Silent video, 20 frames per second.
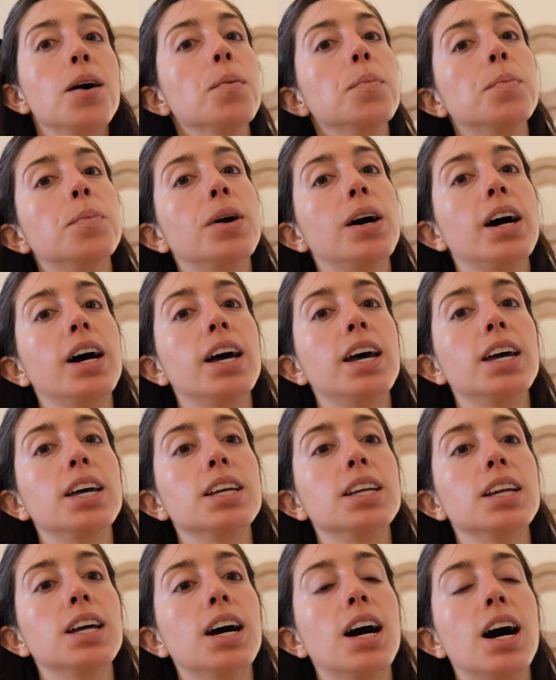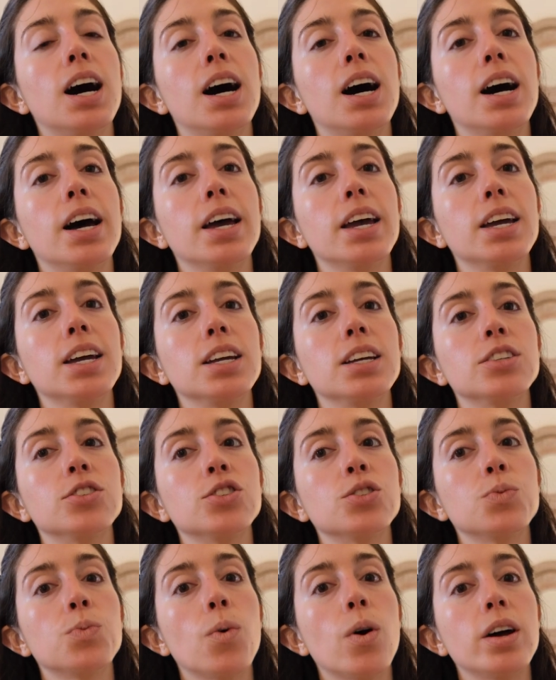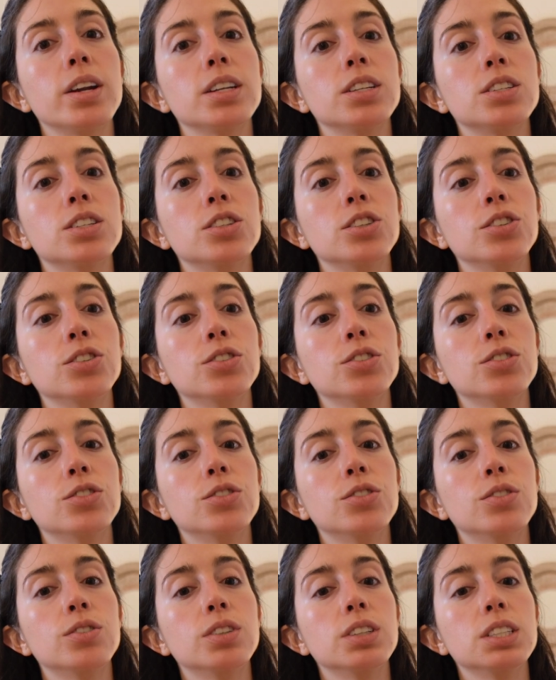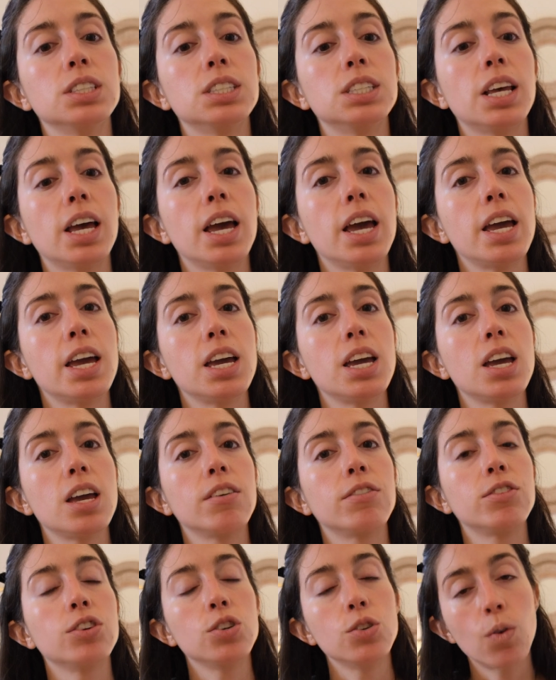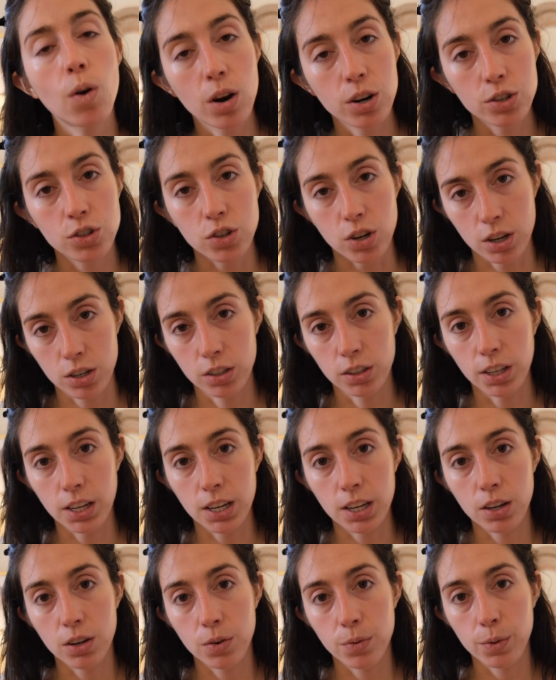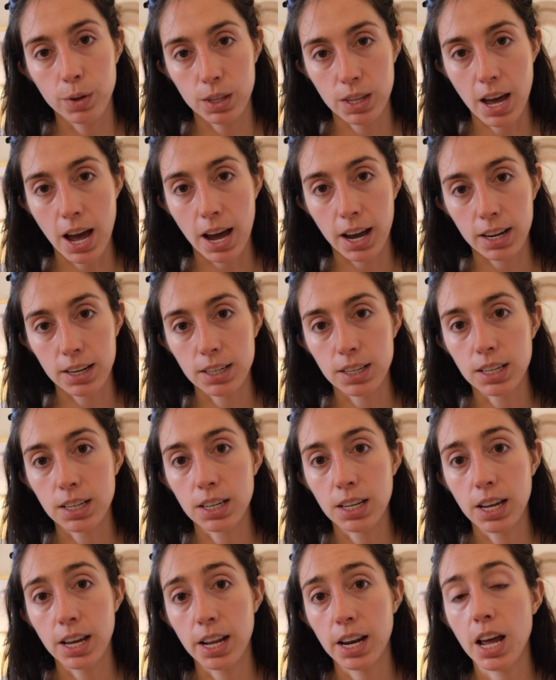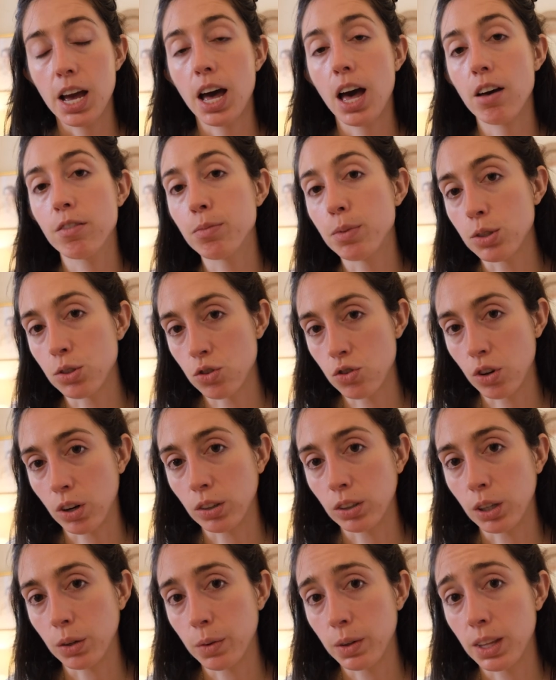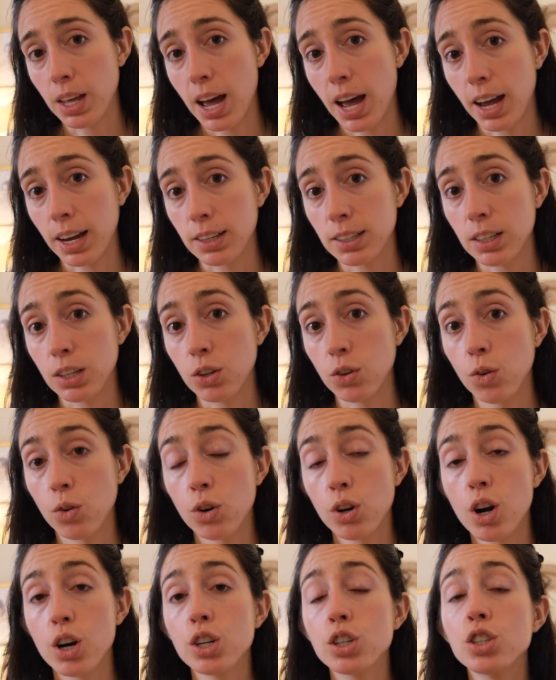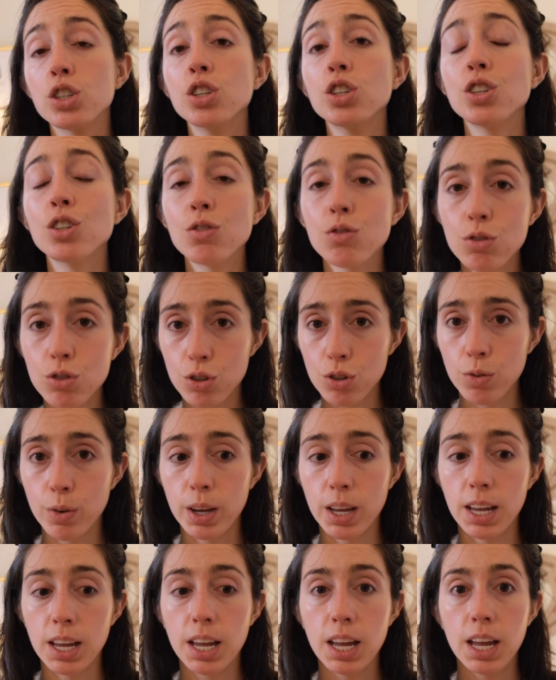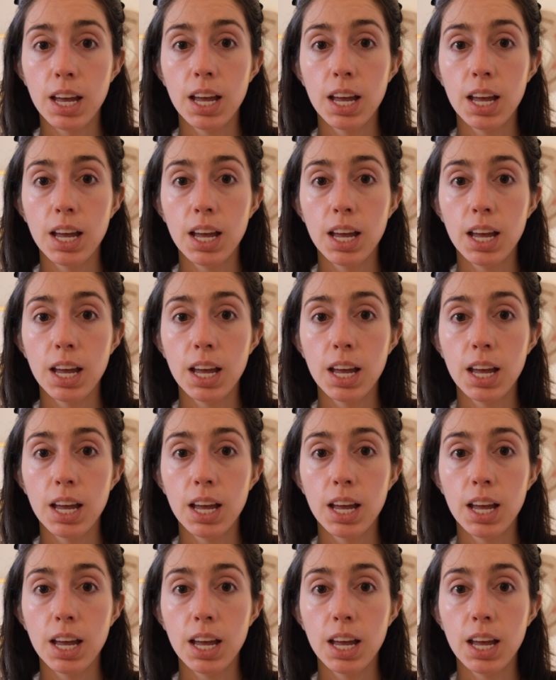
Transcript: but I just wanted to say, if you are struggling with acne and have been struggling with acne or are new to it,